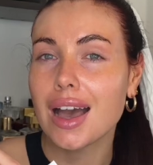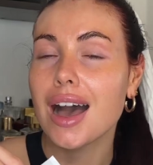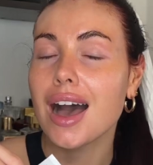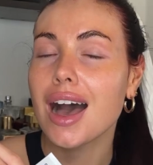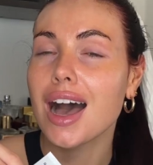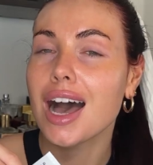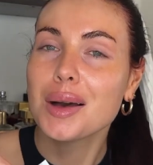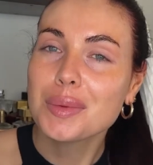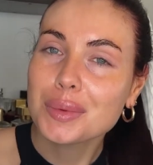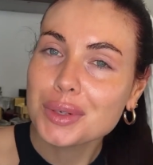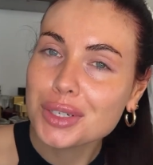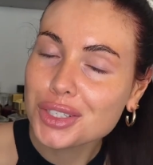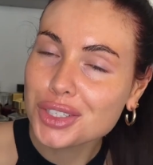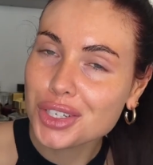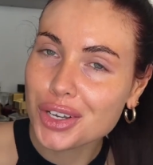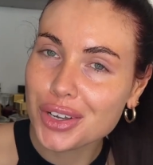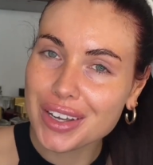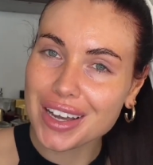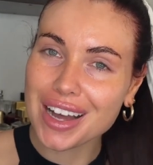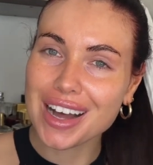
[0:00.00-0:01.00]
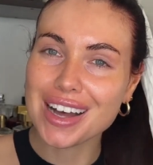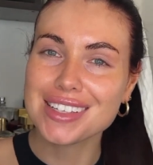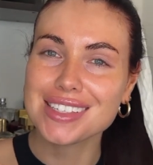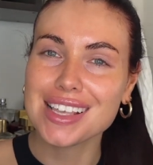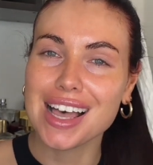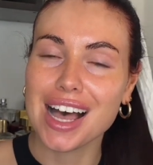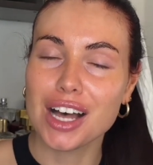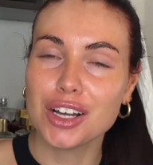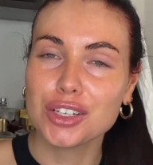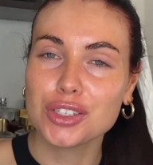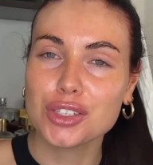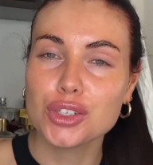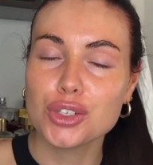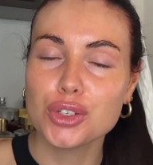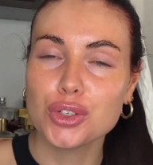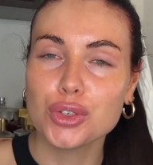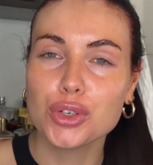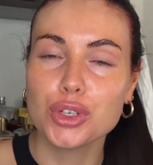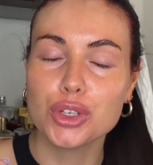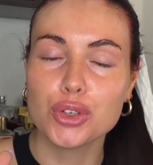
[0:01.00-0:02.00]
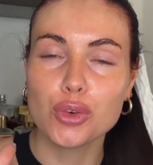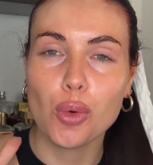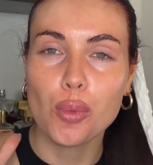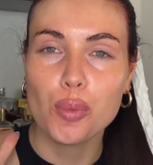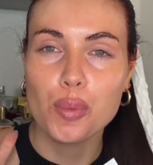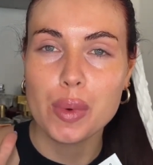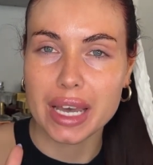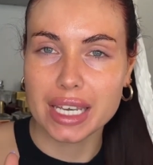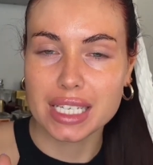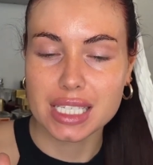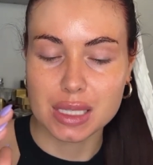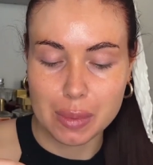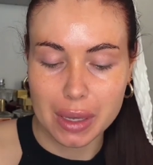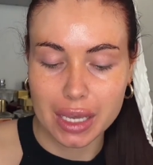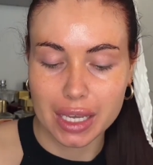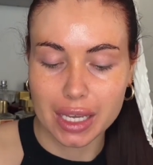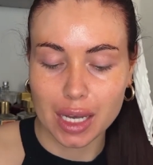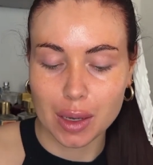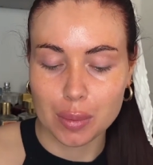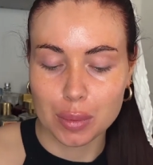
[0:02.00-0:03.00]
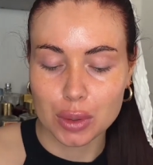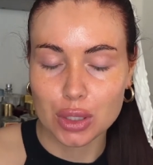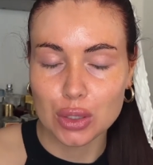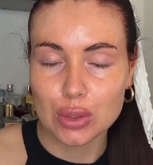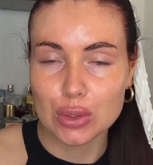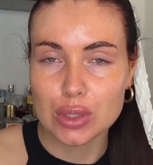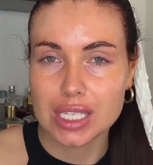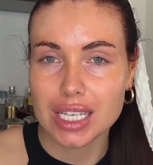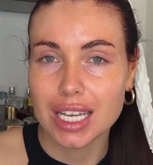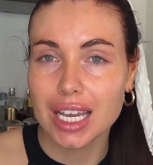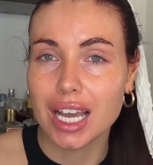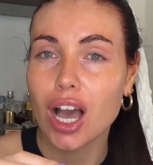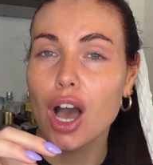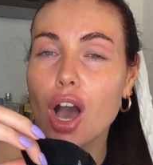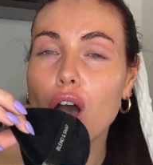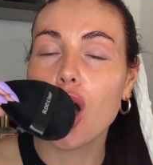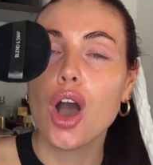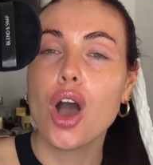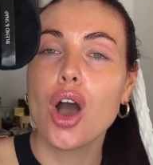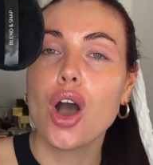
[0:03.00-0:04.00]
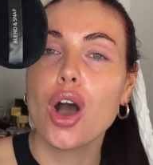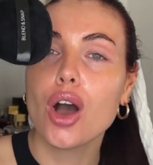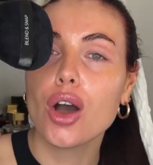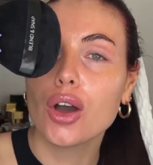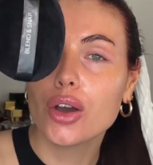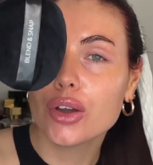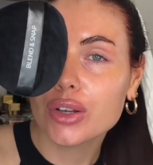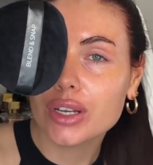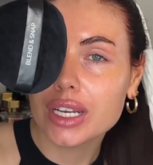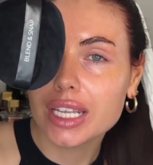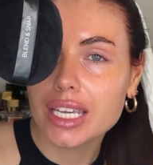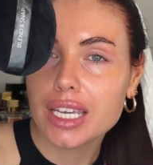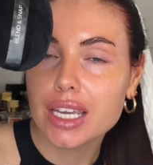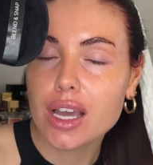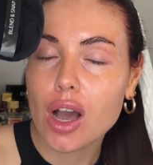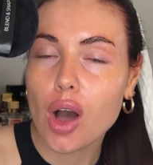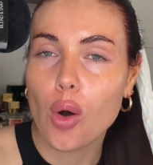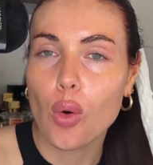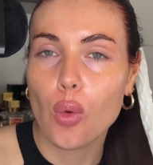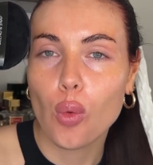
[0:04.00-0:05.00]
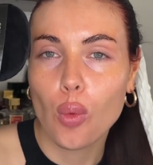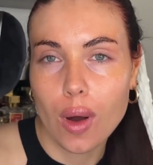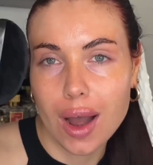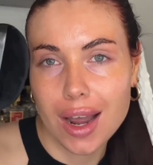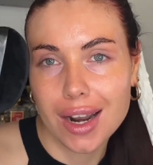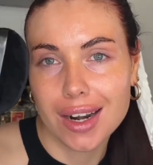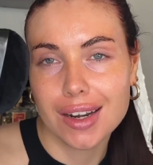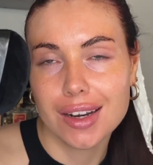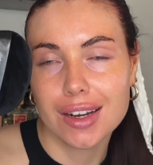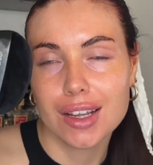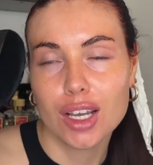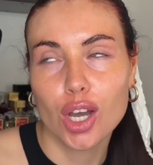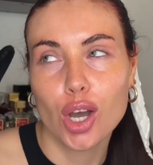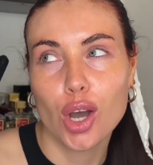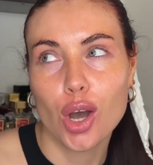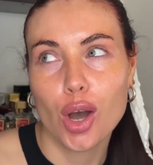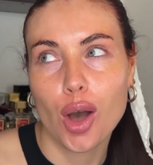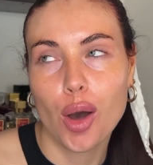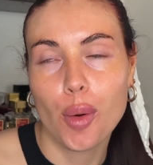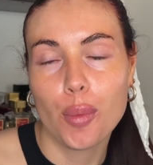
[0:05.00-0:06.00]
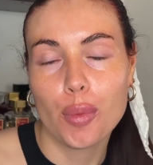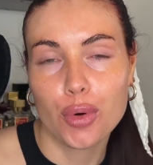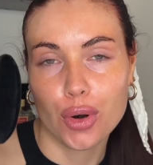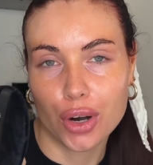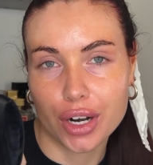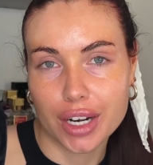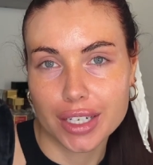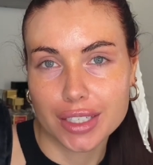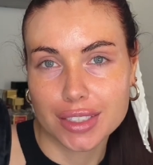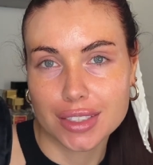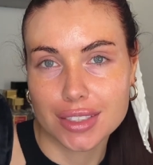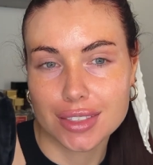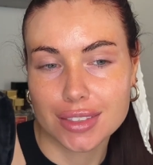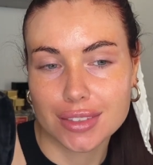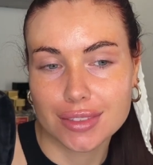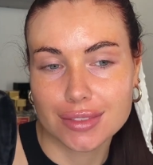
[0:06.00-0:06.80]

I'm going to show you guys how to do your base makeup using only one product.